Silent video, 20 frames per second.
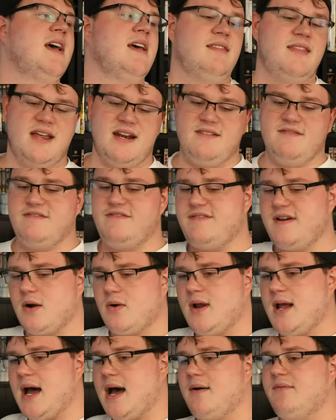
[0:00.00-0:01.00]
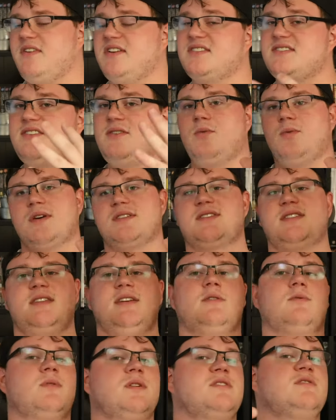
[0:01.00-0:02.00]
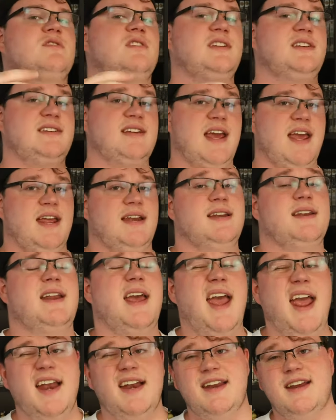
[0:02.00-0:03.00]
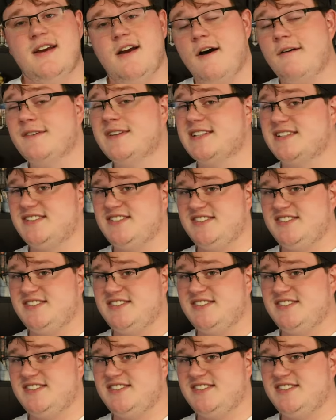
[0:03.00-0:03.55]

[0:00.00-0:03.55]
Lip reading: that it very obviously wasn't the original intended ending of the